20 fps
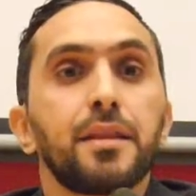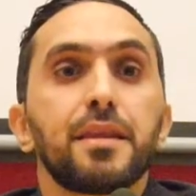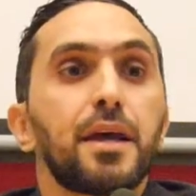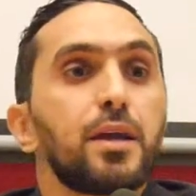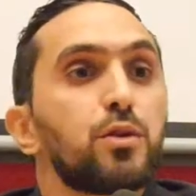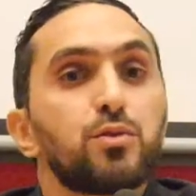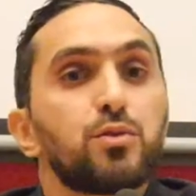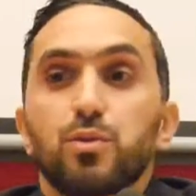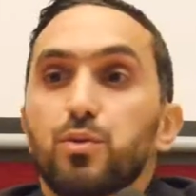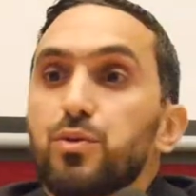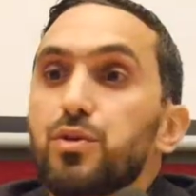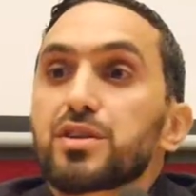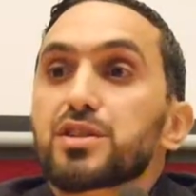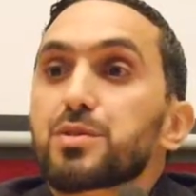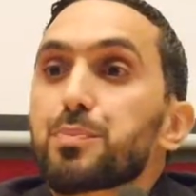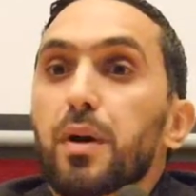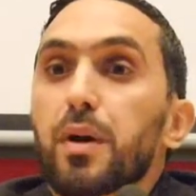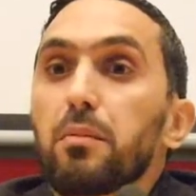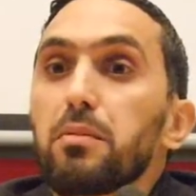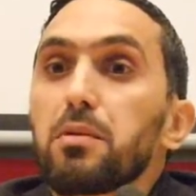then there's a
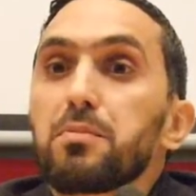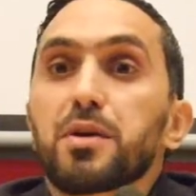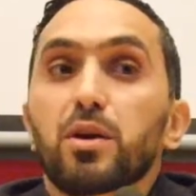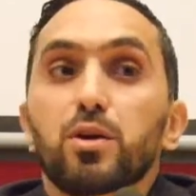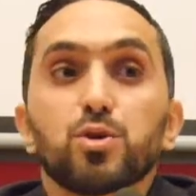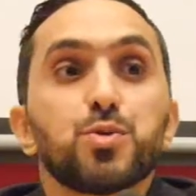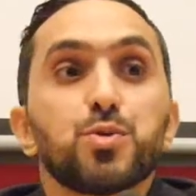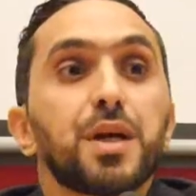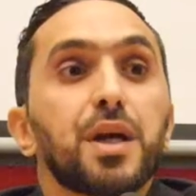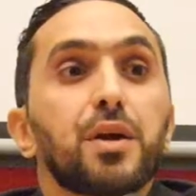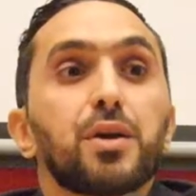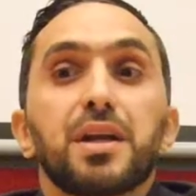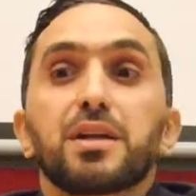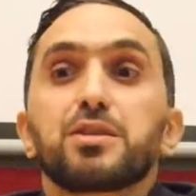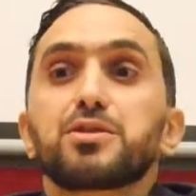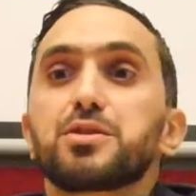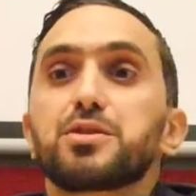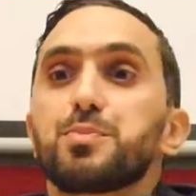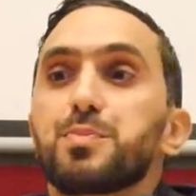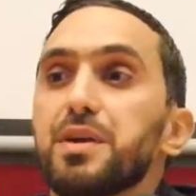problem because we
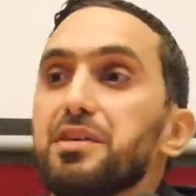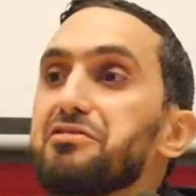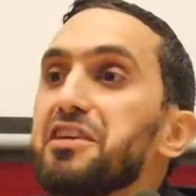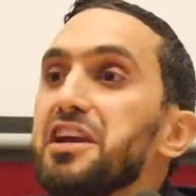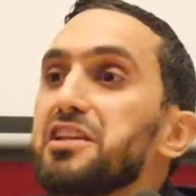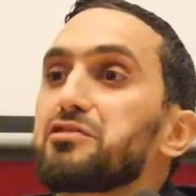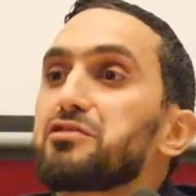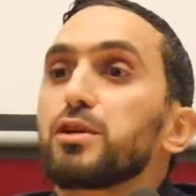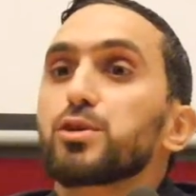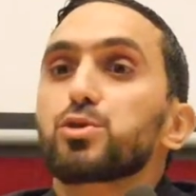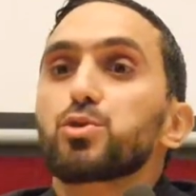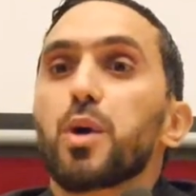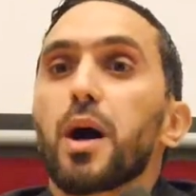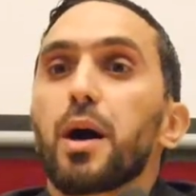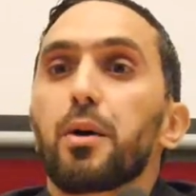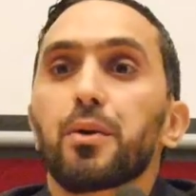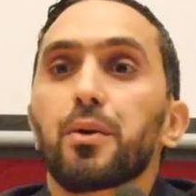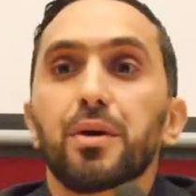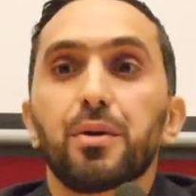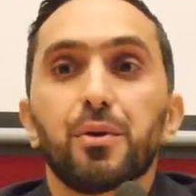cannot be faithful to
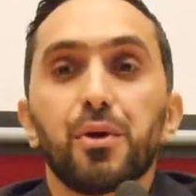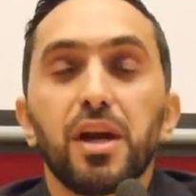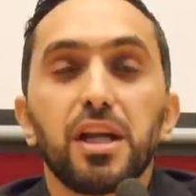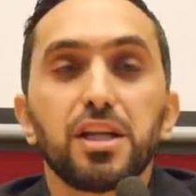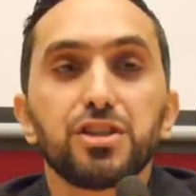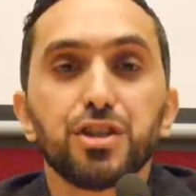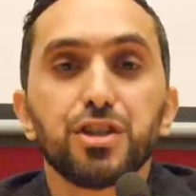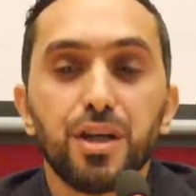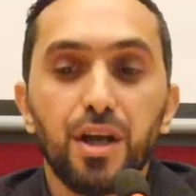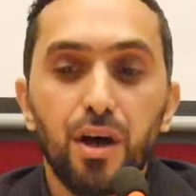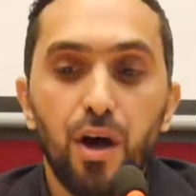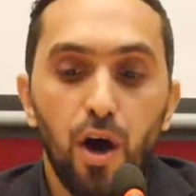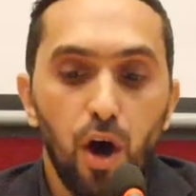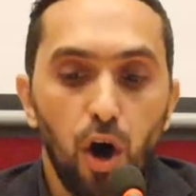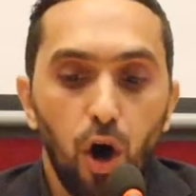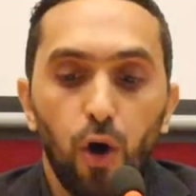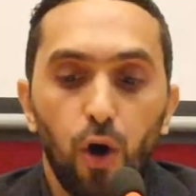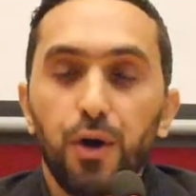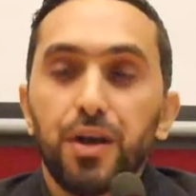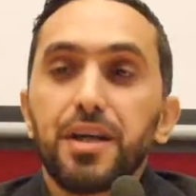our religion.
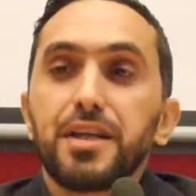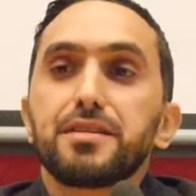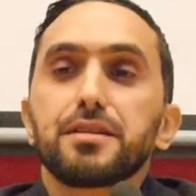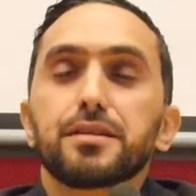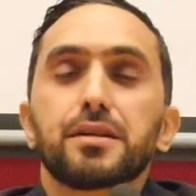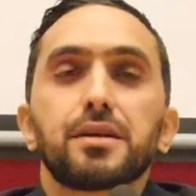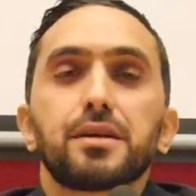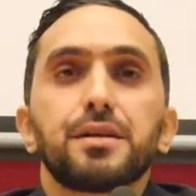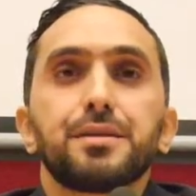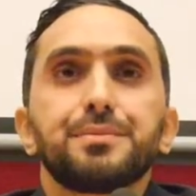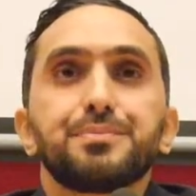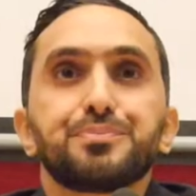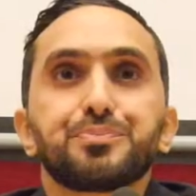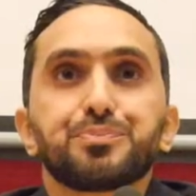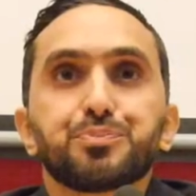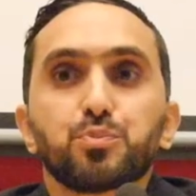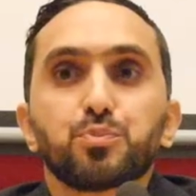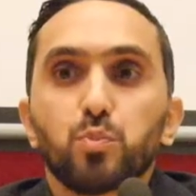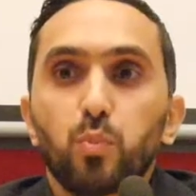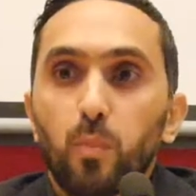Or either
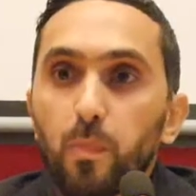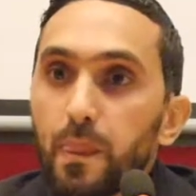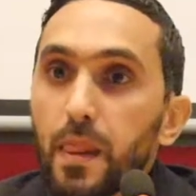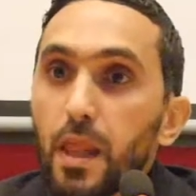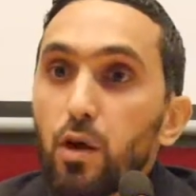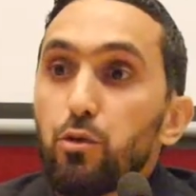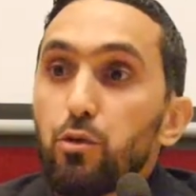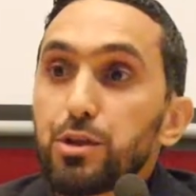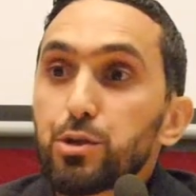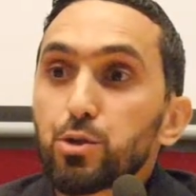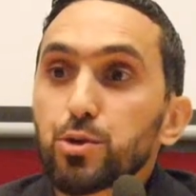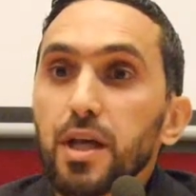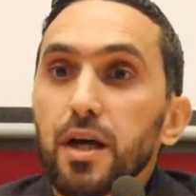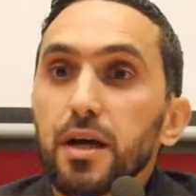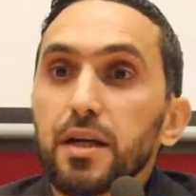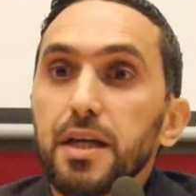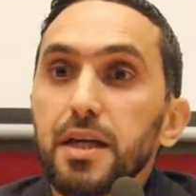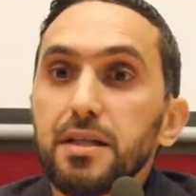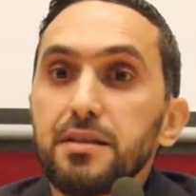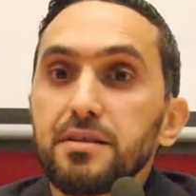we do
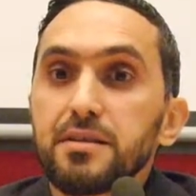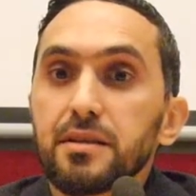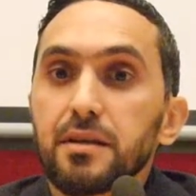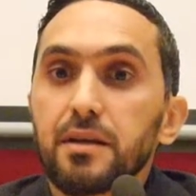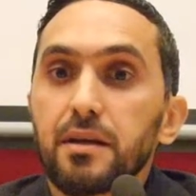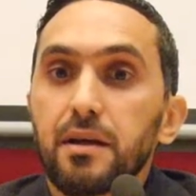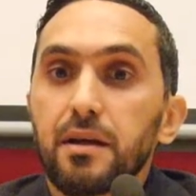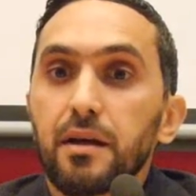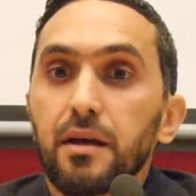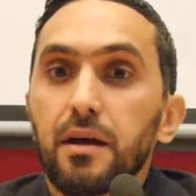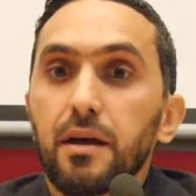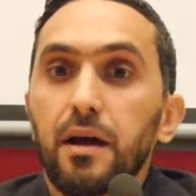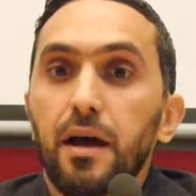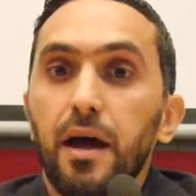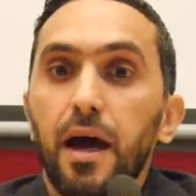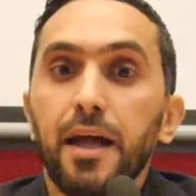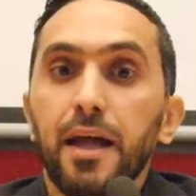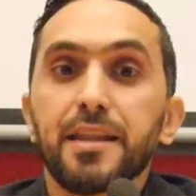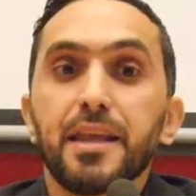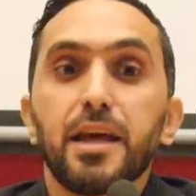taqleed,
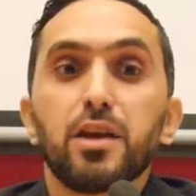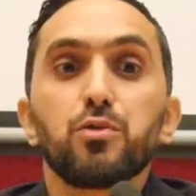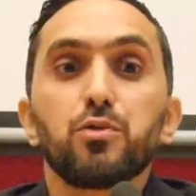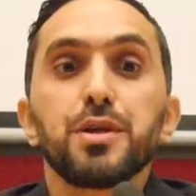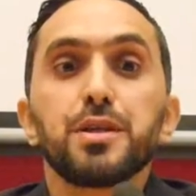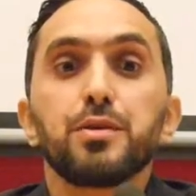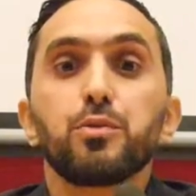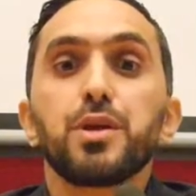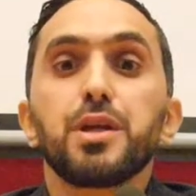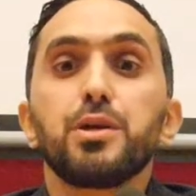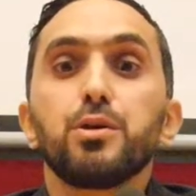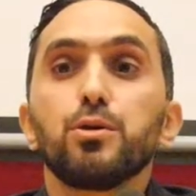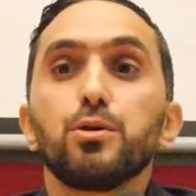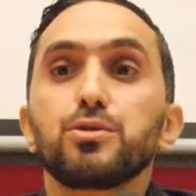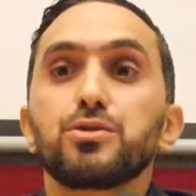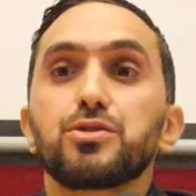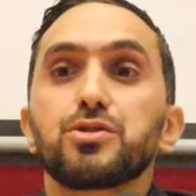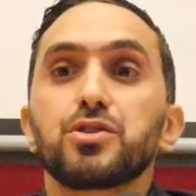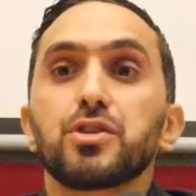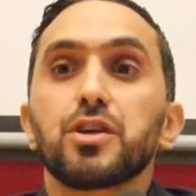and then we
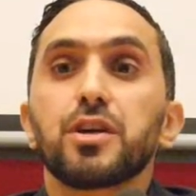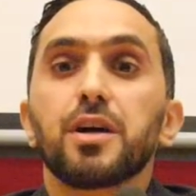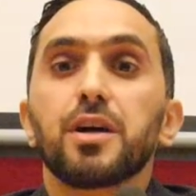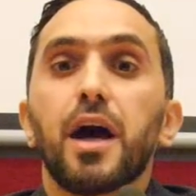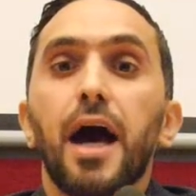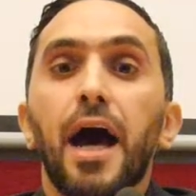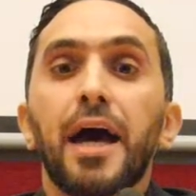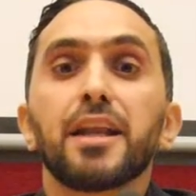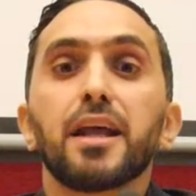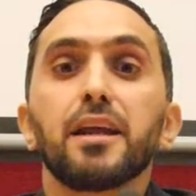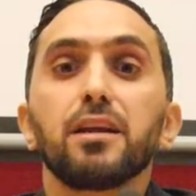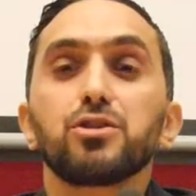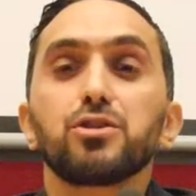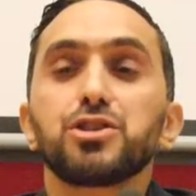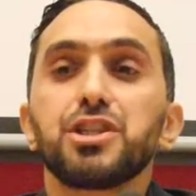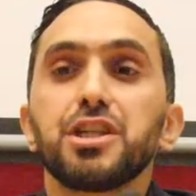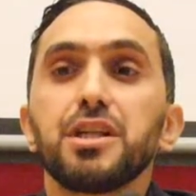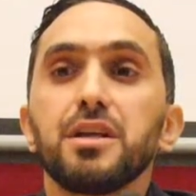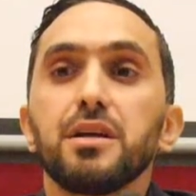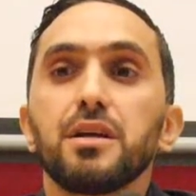use
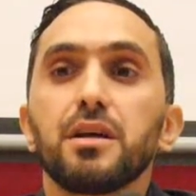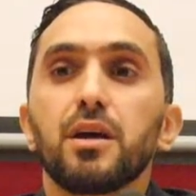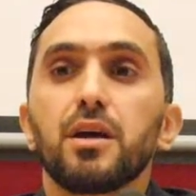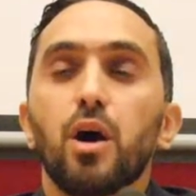analogy